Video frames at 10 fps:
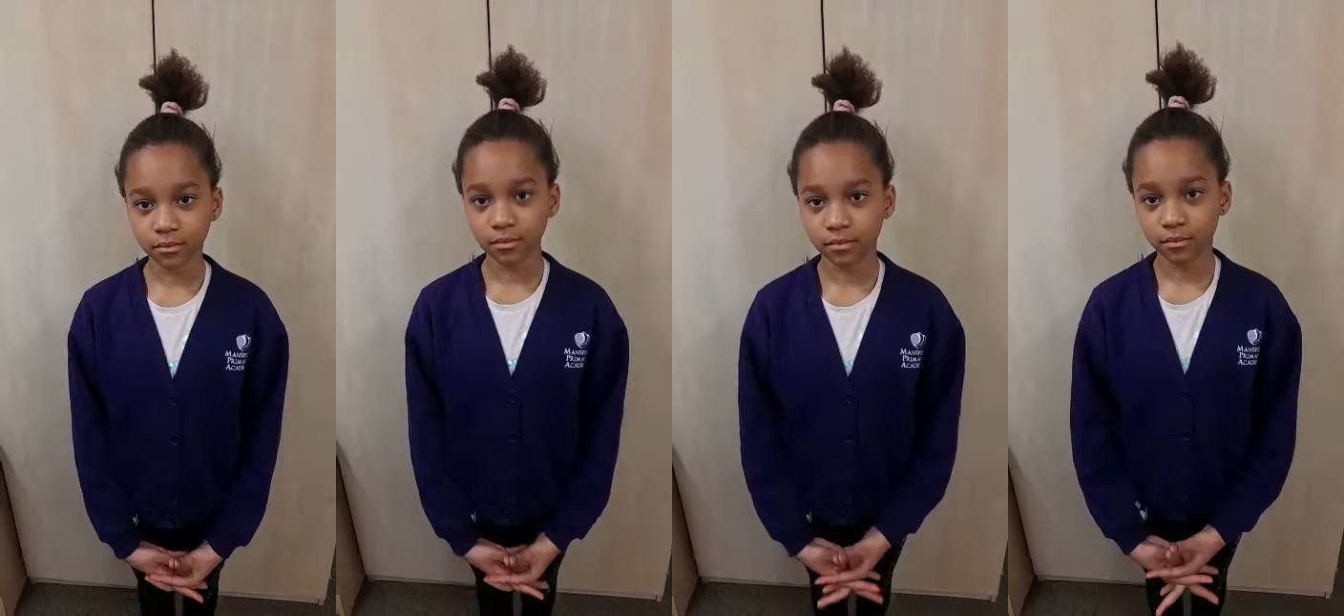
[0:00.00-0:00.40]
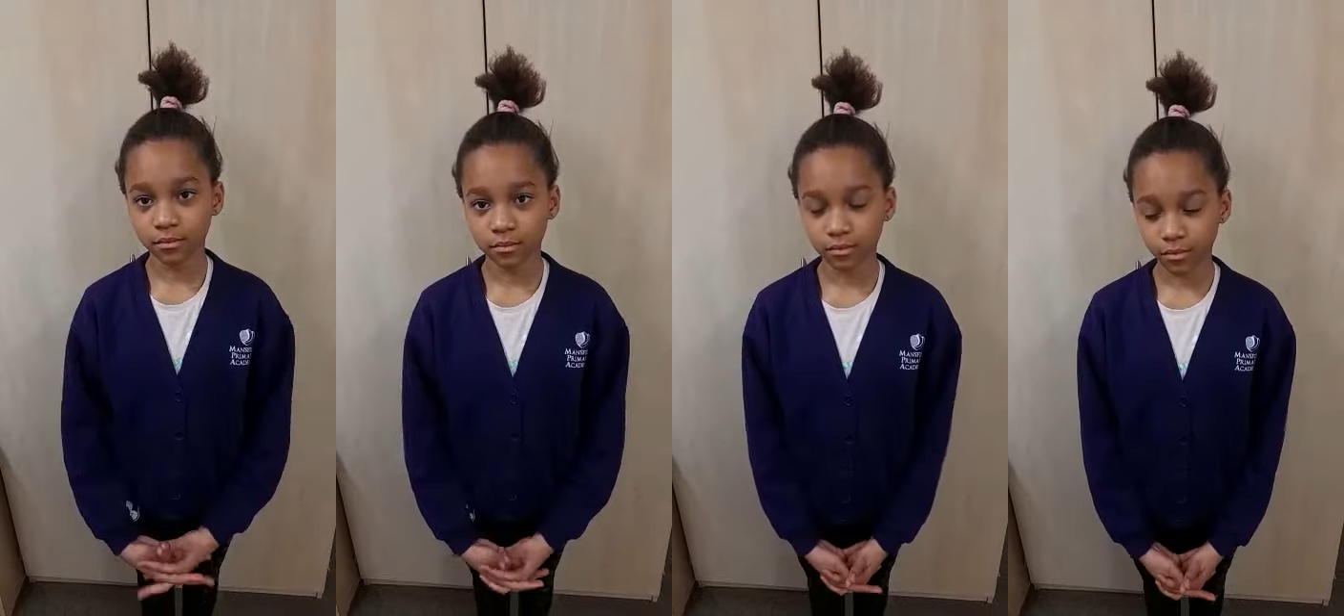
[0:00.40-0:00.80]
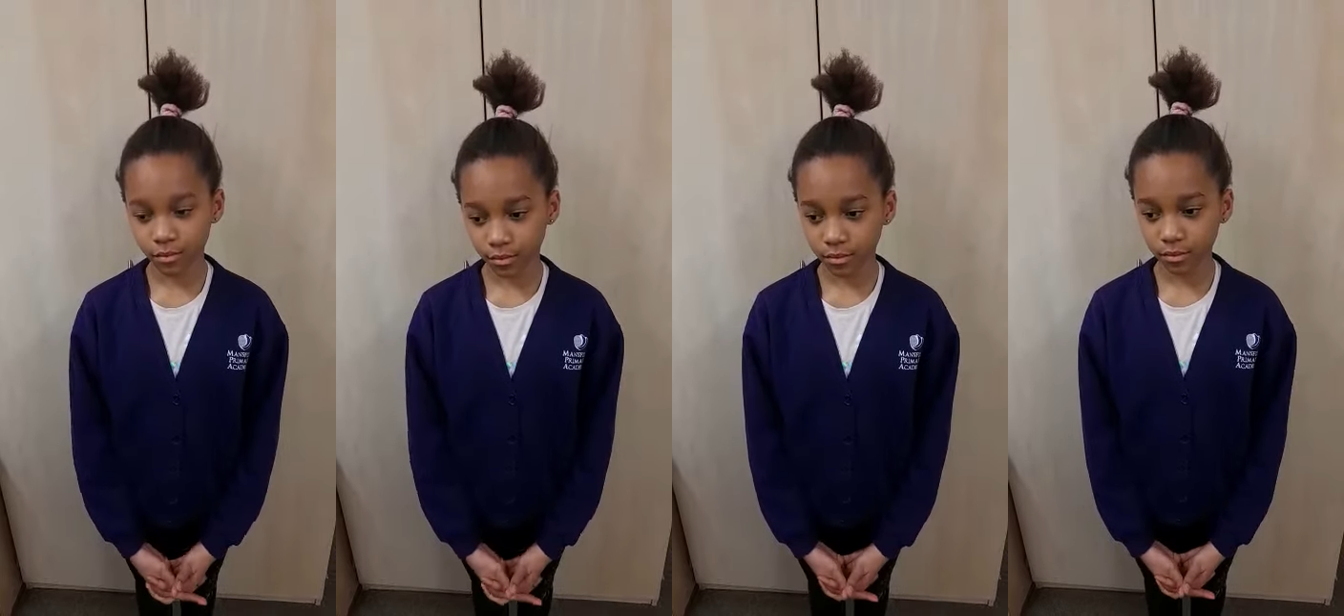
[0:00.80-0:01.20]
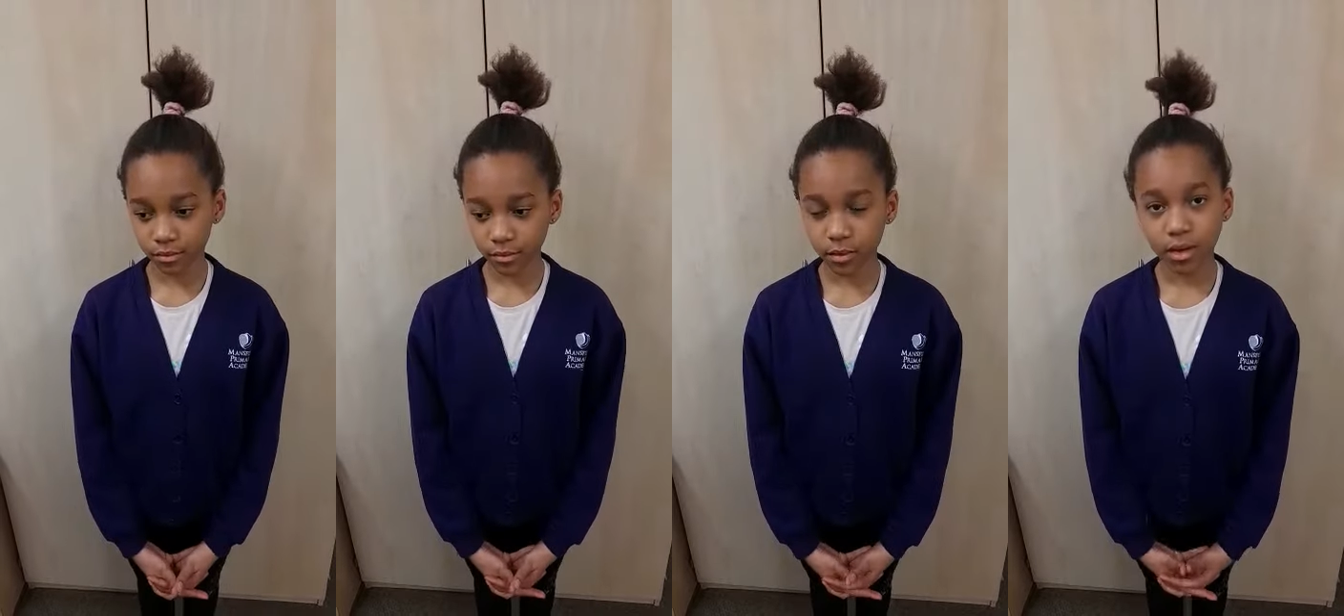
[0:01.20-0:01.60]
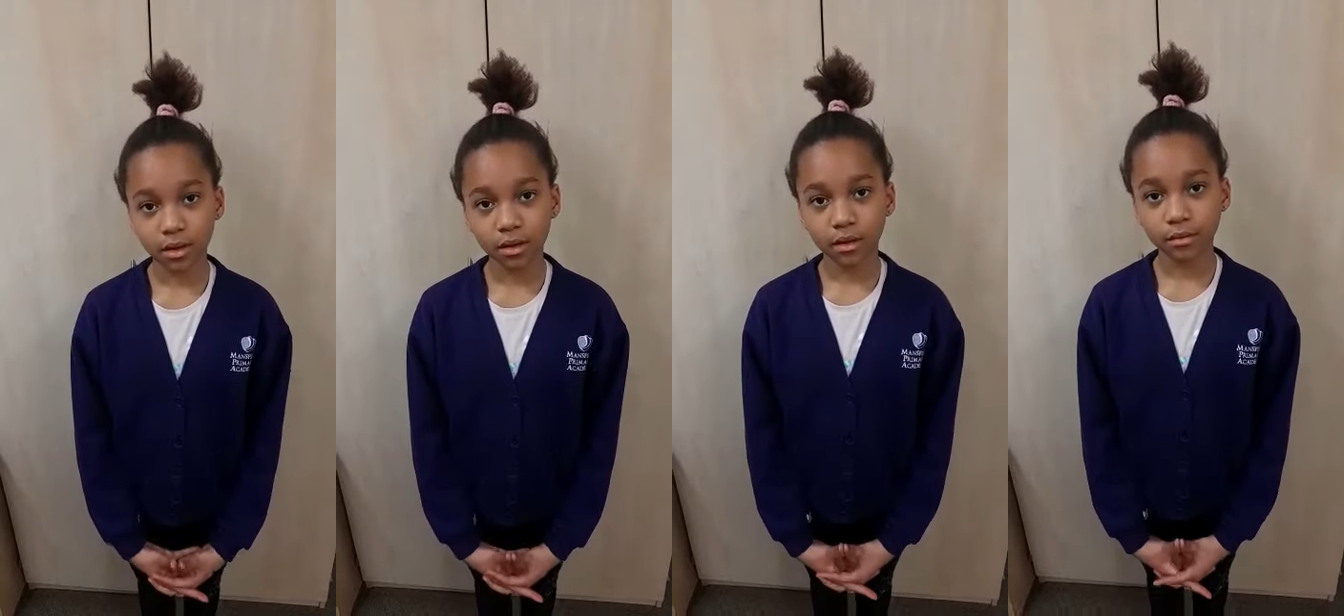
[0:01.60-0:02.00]
gone through
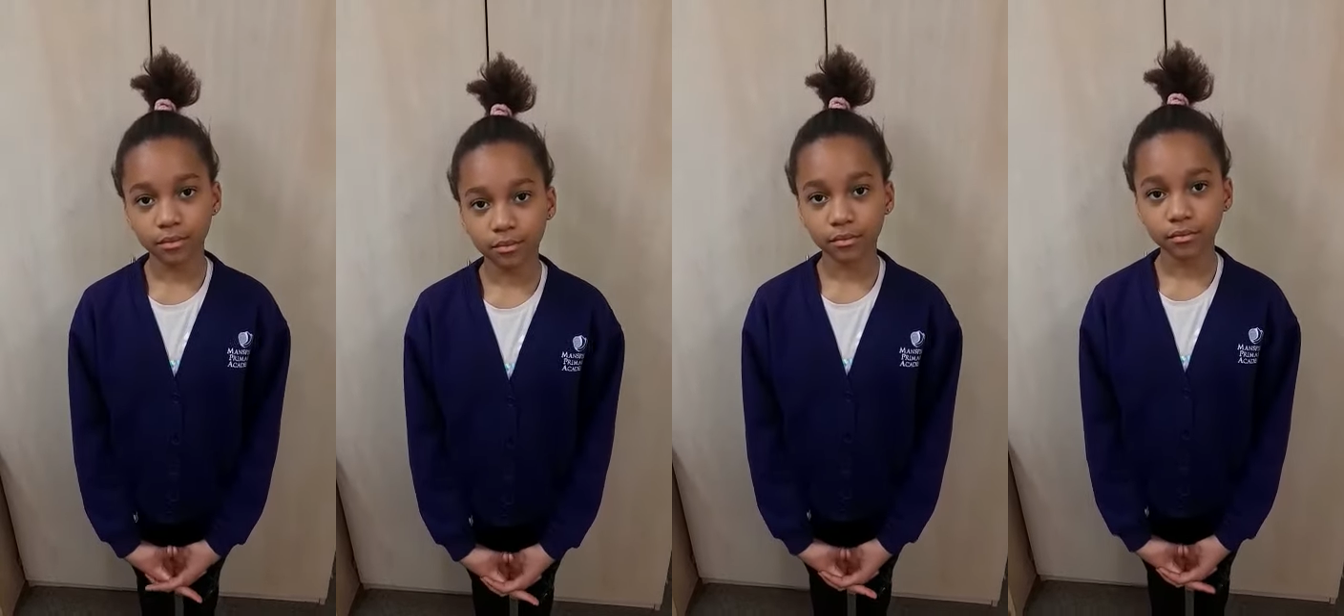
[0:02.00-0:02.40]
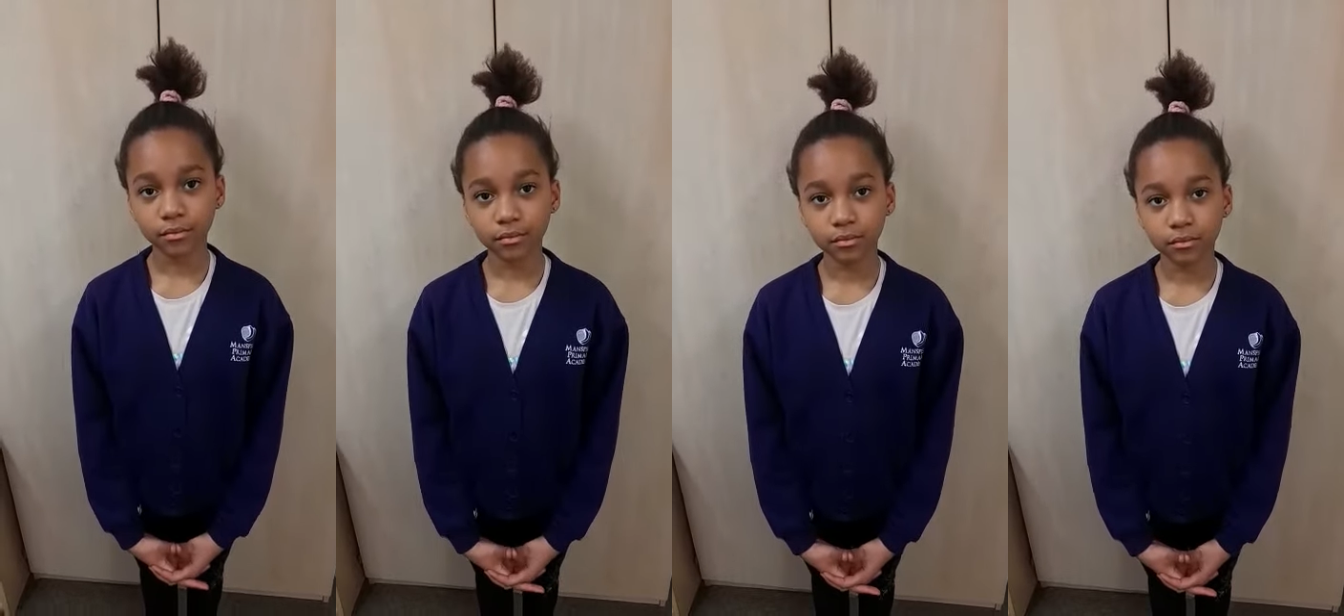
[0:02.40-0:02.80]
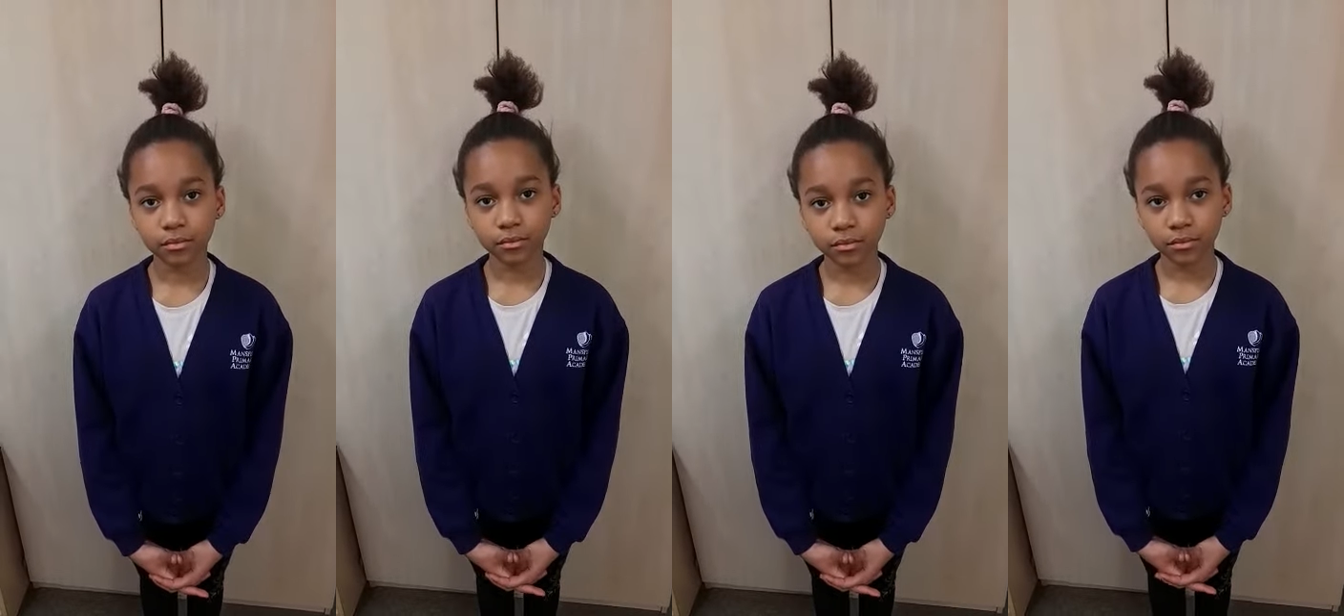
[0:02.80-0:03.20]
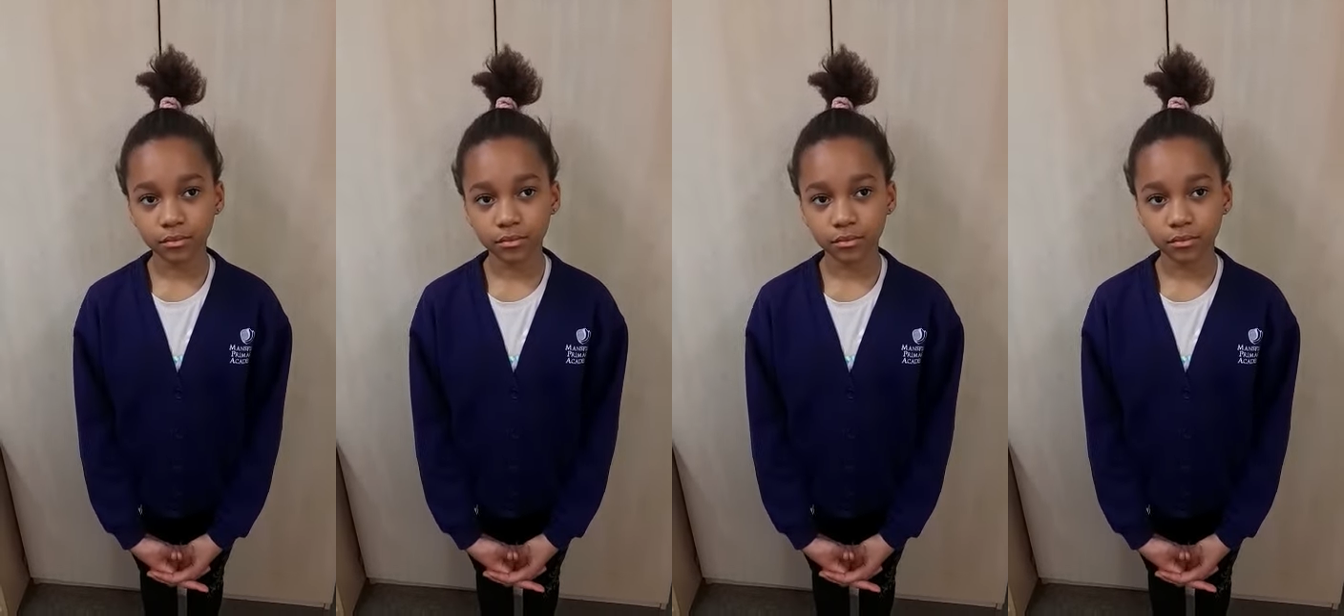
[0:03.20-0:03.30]
something like what you've gone through?